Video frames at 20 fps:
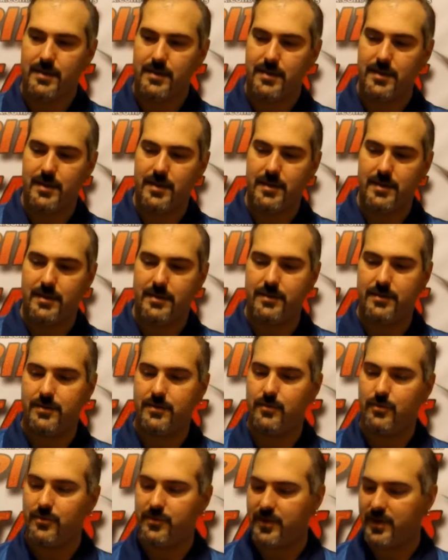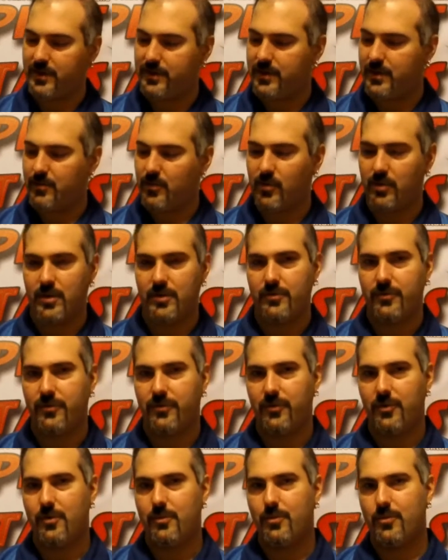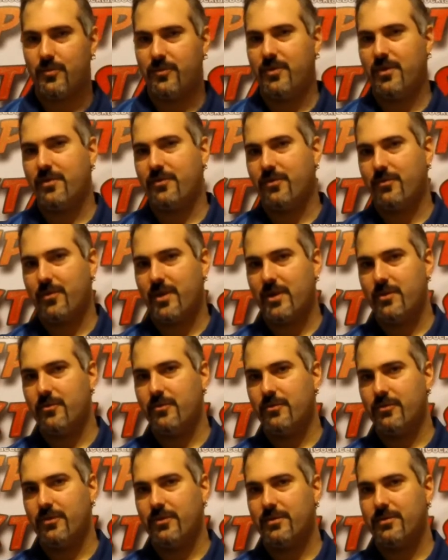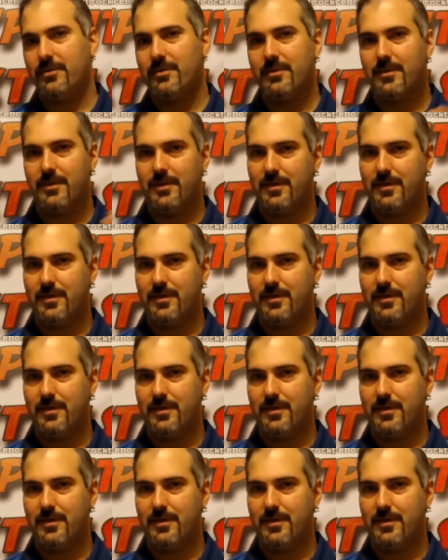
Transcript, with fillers: Then we'll take Demerara syrup, which I actually made using